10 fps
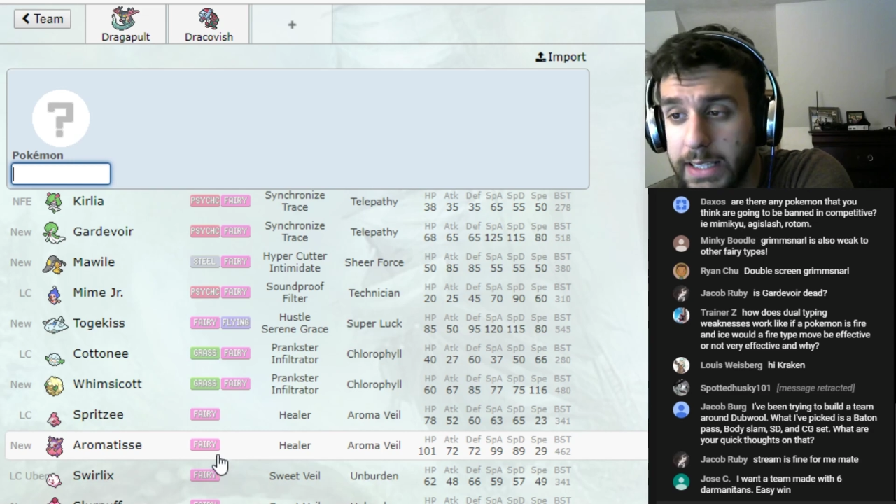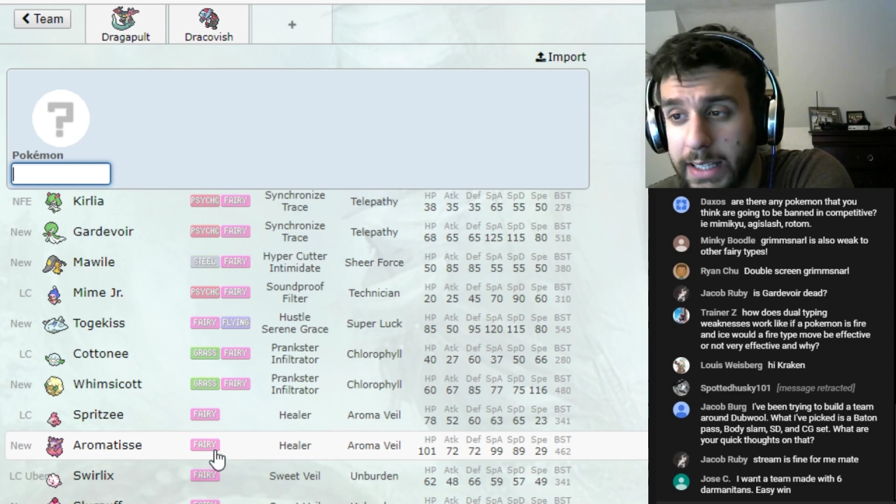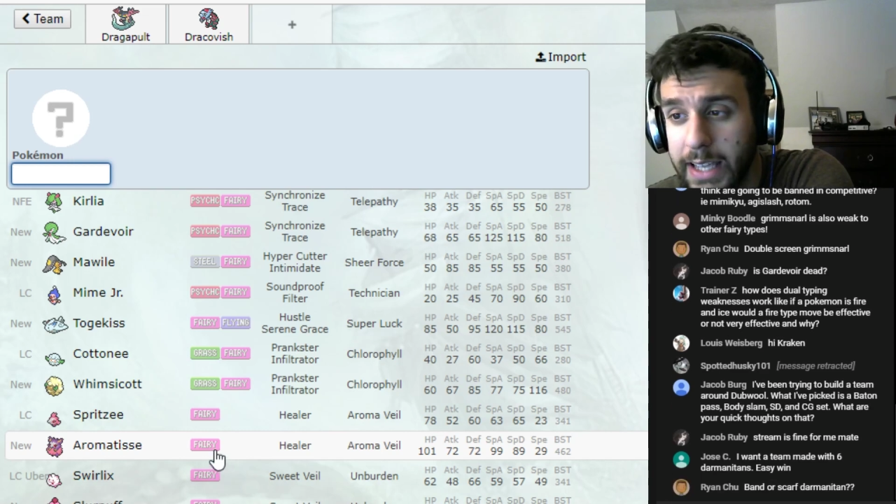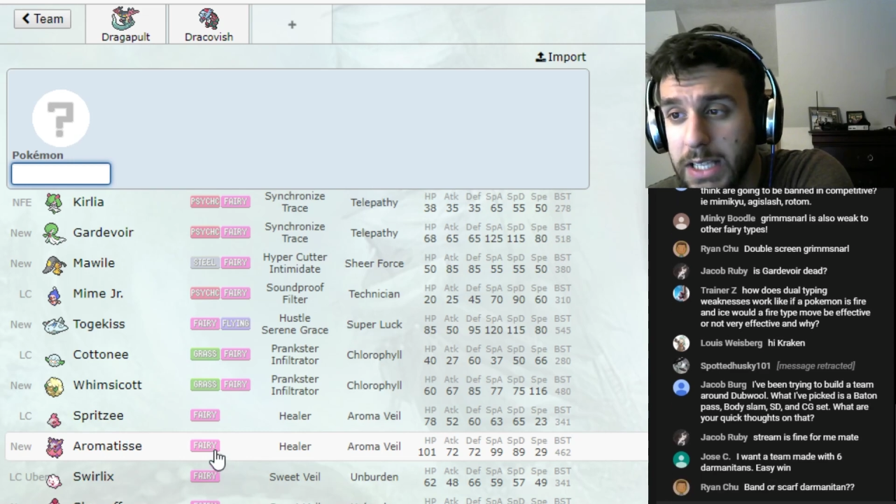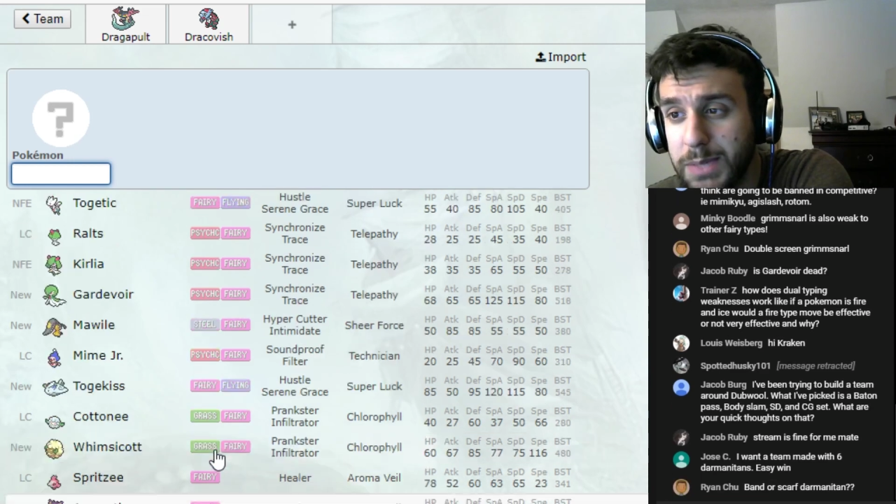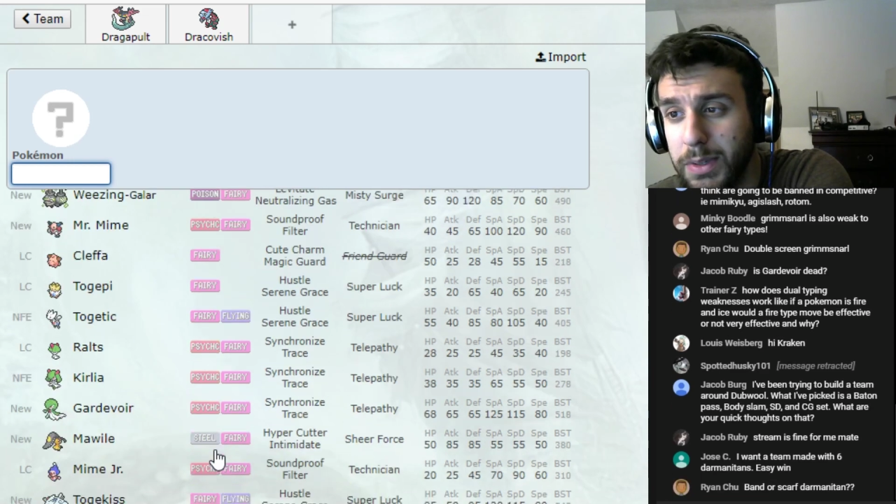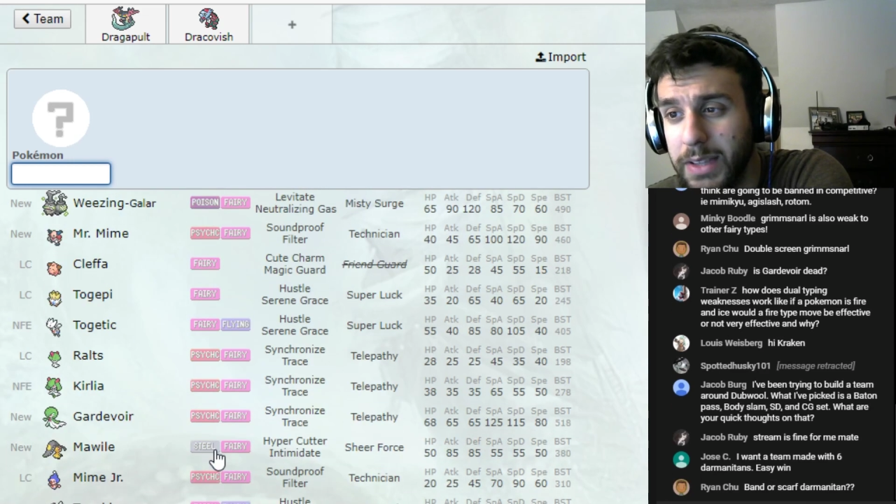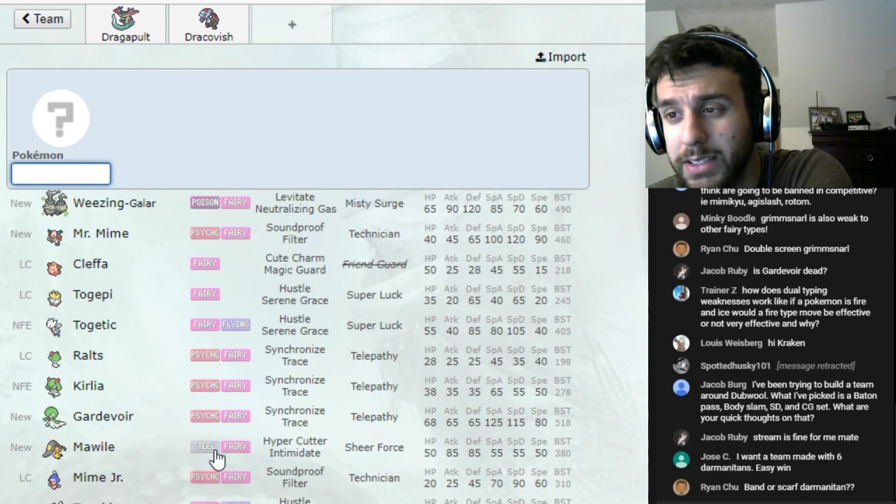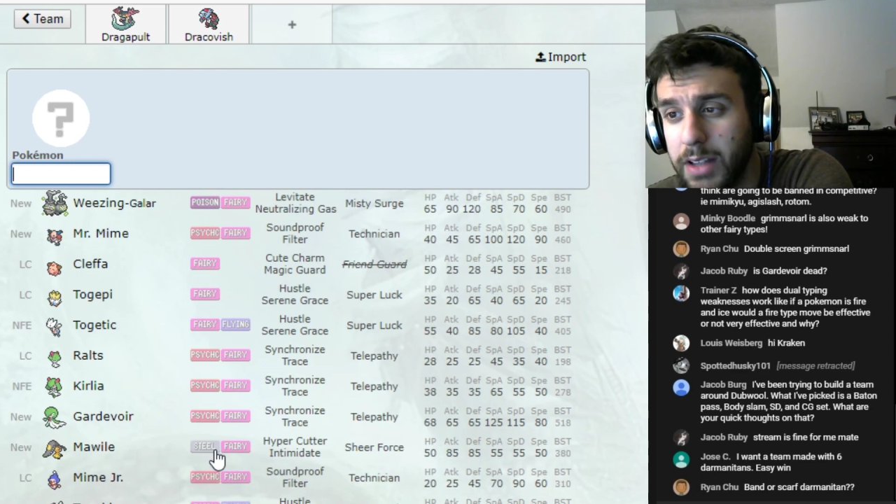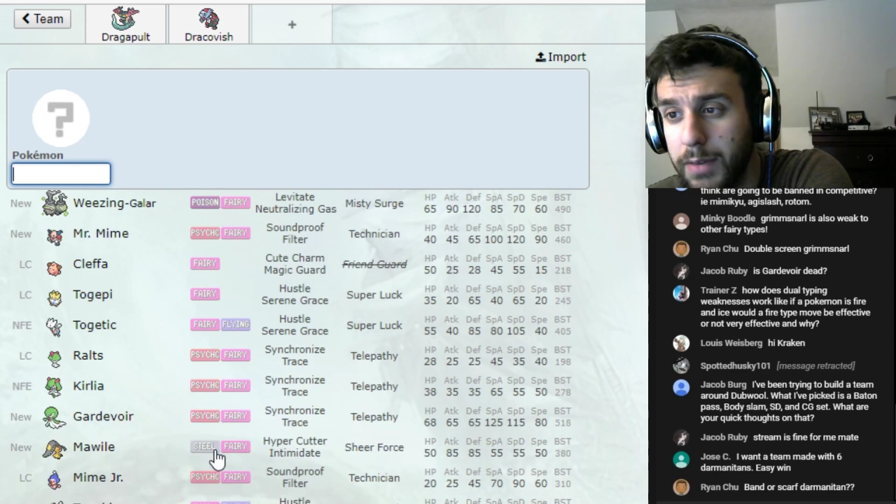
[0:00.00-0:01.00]
I guess, but
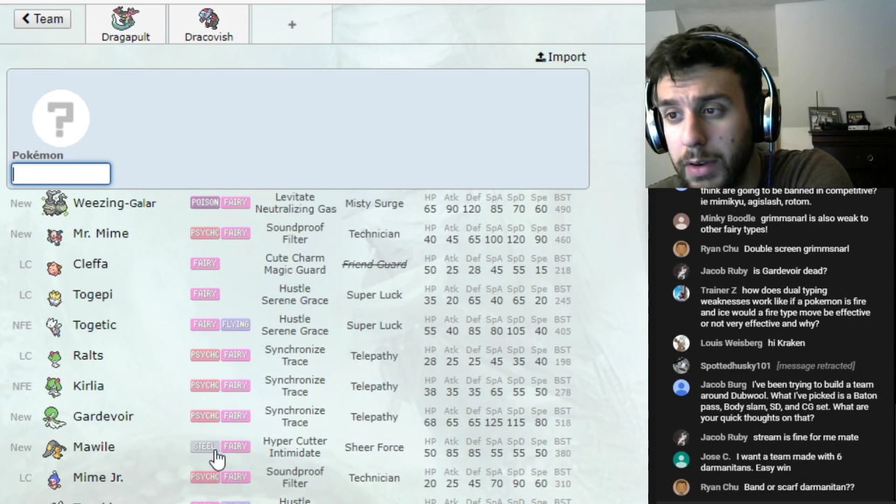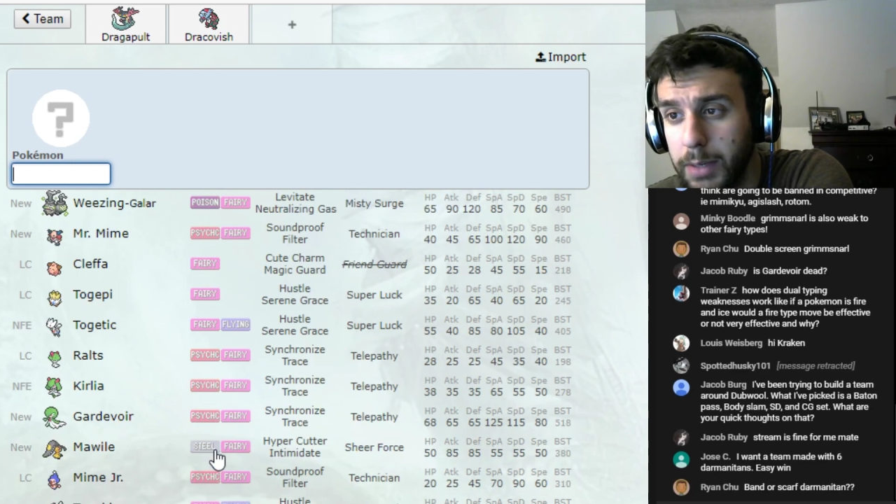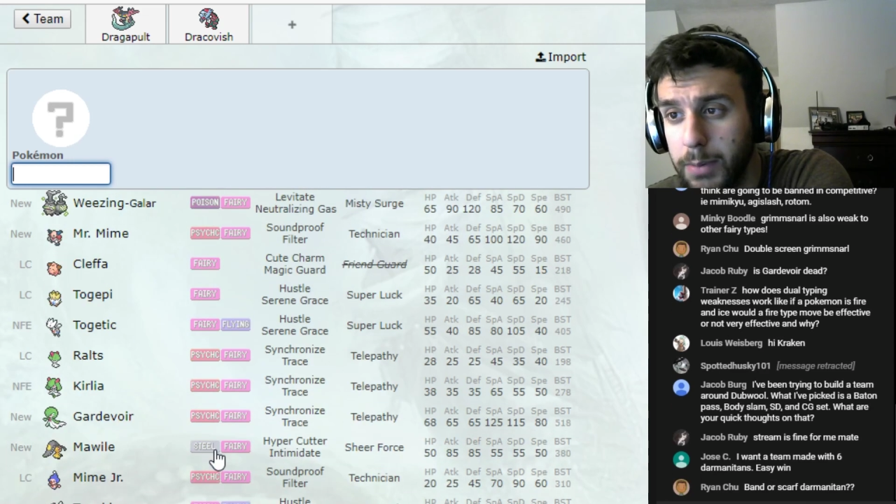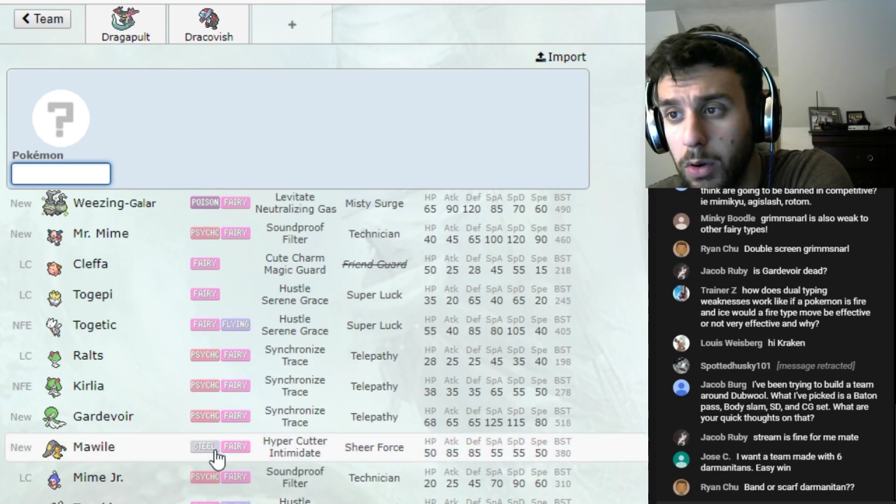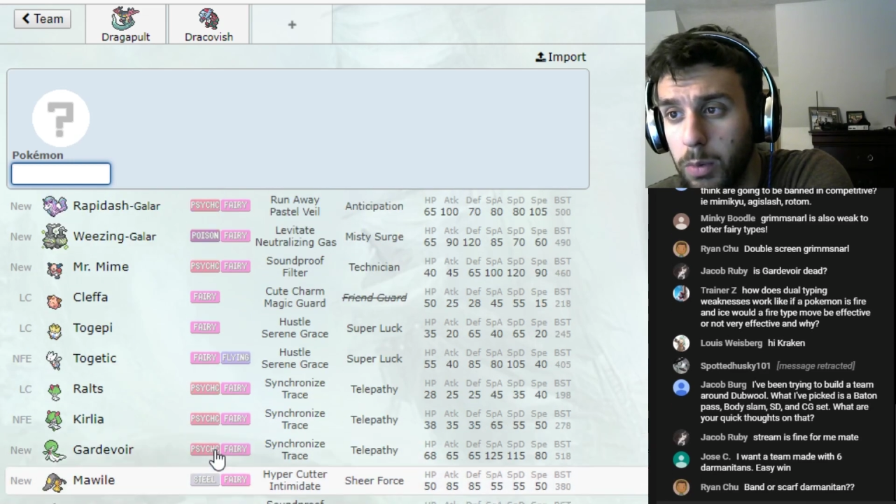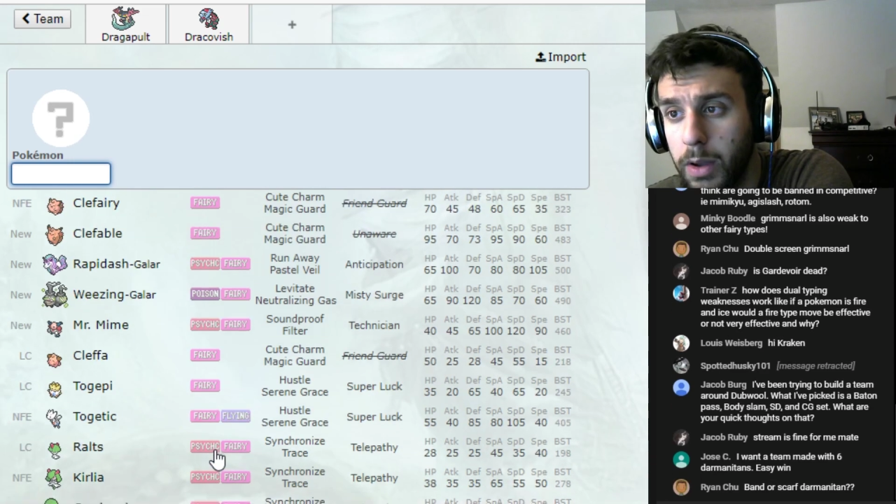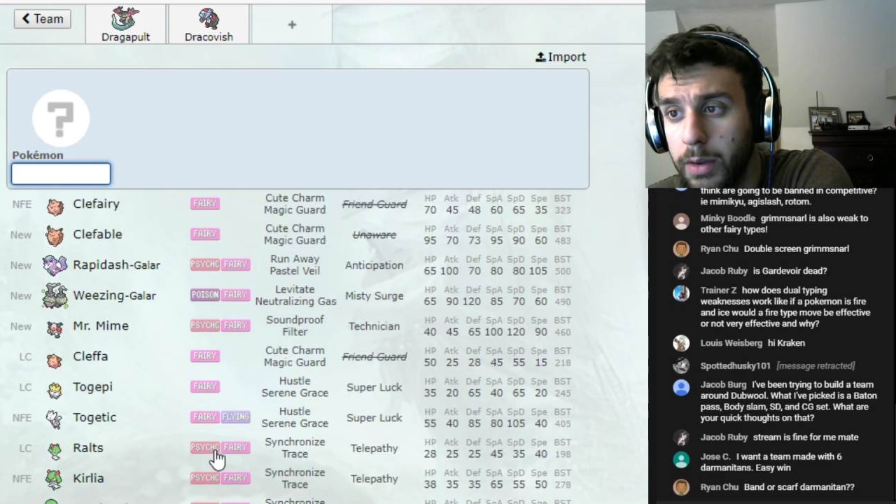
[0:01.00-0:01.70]
that's not a very good Pokemon.